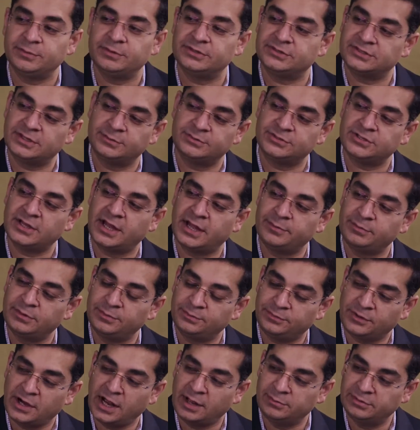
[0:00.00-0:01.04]
to be sometime
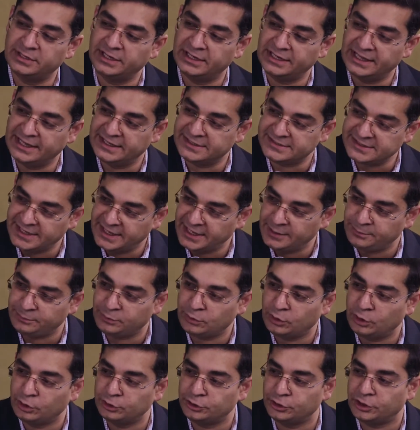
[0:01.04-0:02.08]
in probably late
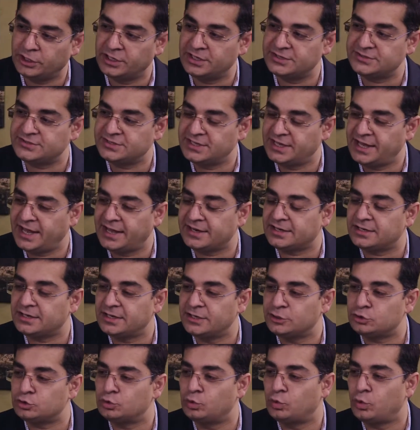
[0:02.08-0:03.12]
April, you're going to see at
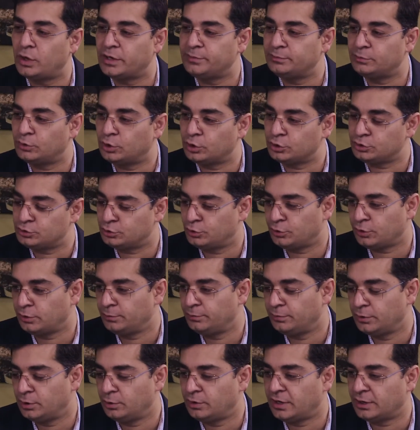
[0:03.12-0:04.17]
least one more total
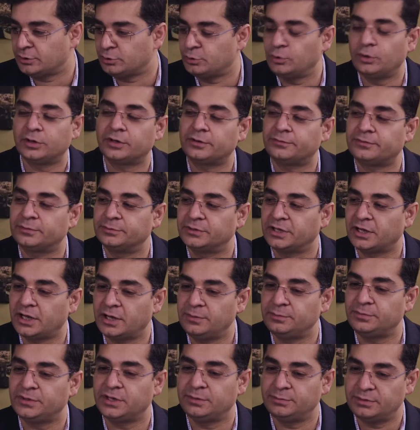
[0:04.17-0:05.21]
blowout quarter from the
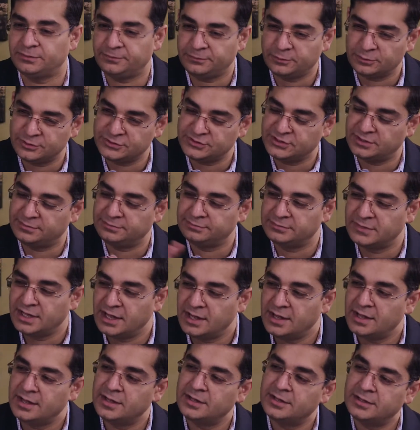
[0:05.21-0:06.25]
company before some,
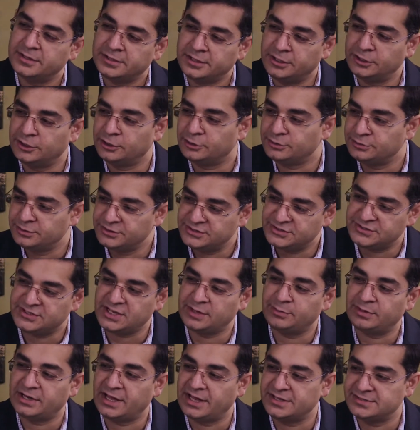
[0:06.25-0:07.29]
you know,
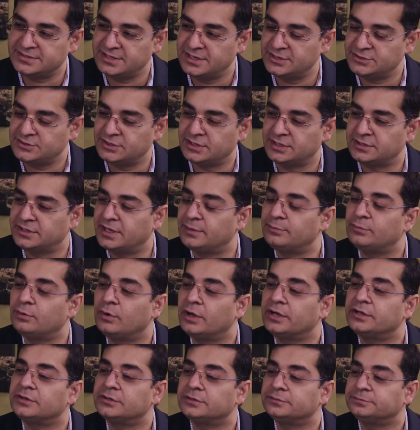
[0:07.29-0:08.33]
stabilization at that
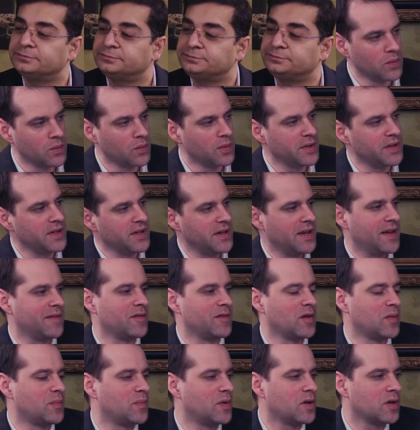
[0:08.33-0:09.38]
point. We did have
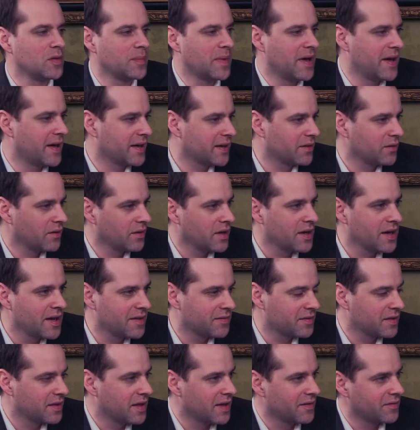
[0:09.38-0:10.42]
a pullback right
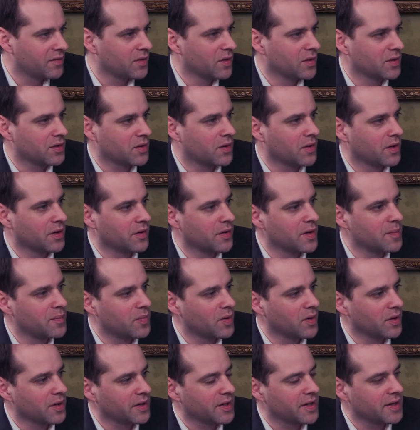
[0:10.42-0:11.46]
after that fourth quarter
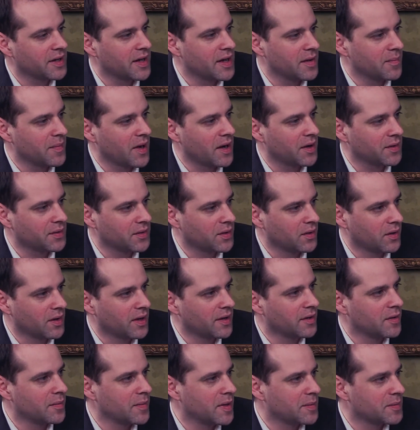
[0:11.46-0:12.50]
report came out, though. I
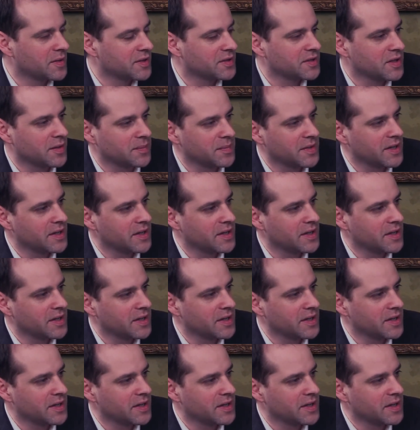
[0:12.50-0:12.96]
remember some